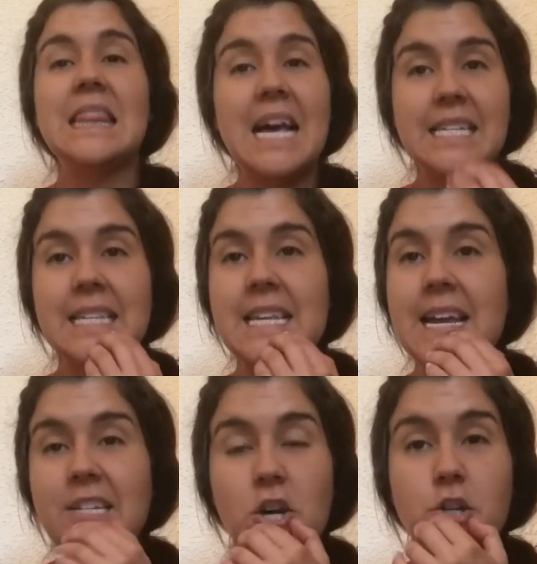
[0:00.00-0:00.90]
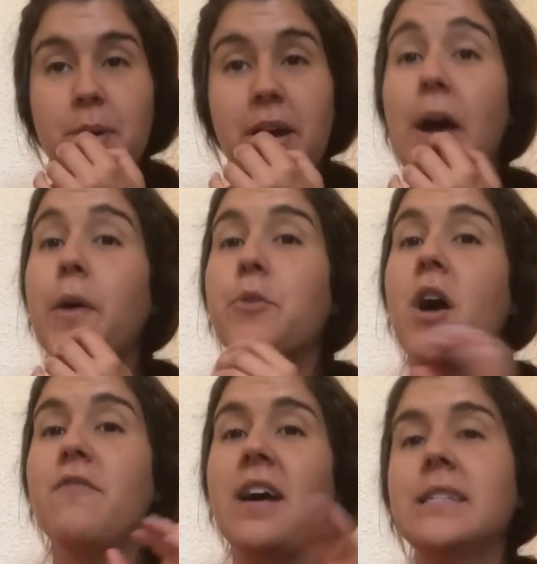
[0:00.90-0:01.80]
Lastly, I talked about how I
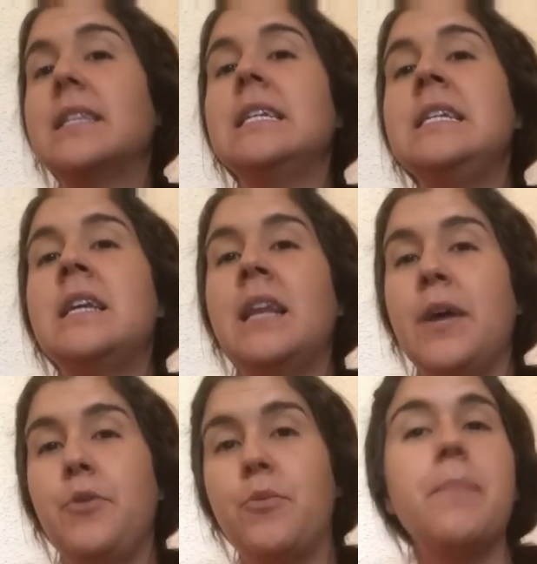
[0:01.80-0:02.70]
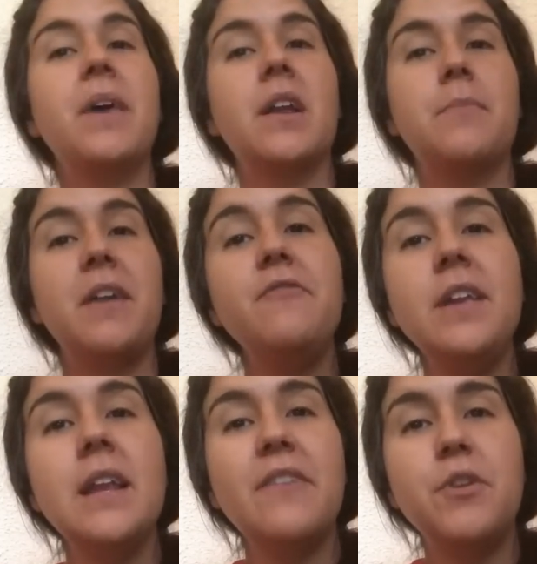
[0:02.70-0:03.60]
brought Vaseline and I would rub that on my
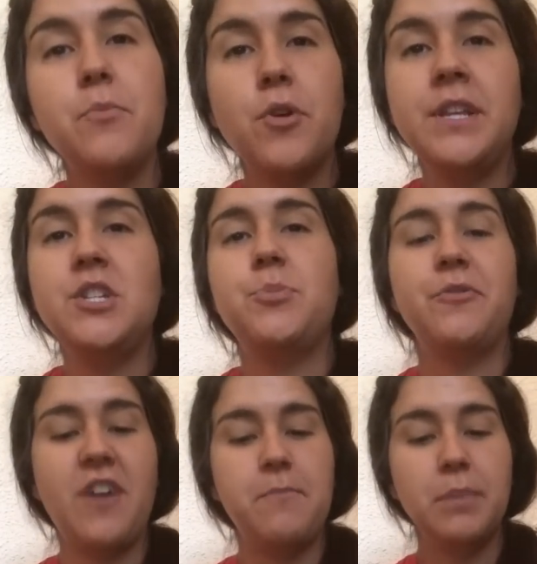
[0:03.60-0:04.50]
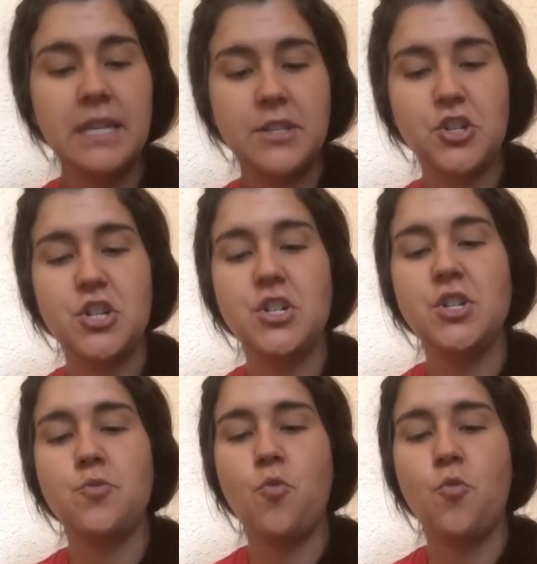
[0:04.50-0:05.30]
feet every morning to prevent blisters.